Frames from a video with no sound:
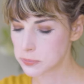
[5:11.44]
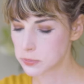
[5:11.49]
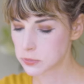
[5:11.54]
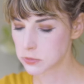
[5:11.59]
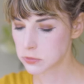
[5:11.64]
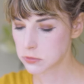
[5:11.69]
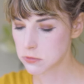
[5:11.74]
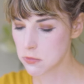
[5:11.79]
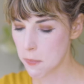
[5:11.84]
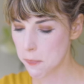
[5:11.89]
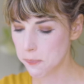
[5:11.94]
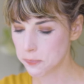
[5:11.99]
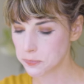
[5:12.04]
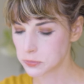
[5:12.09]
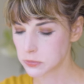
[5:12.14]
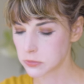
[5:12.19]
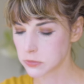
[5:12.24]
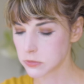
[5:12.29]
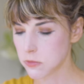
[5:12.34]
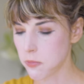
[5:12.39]
or H
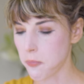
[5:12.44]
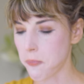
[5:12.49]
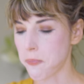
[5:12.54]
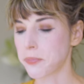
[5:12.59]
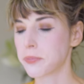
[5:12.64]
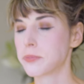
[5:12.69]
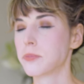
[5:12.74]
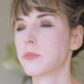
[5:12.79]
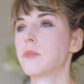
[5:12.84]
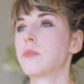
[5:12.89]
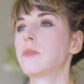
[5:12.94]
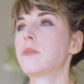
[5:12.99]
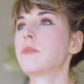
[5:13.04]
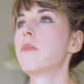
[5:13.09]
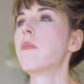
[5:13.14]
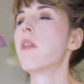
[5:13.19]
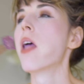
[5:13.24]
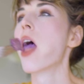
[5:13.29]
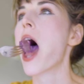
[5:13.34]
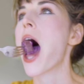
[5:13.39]
R V and
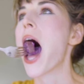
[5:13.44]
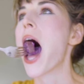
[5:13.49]
carb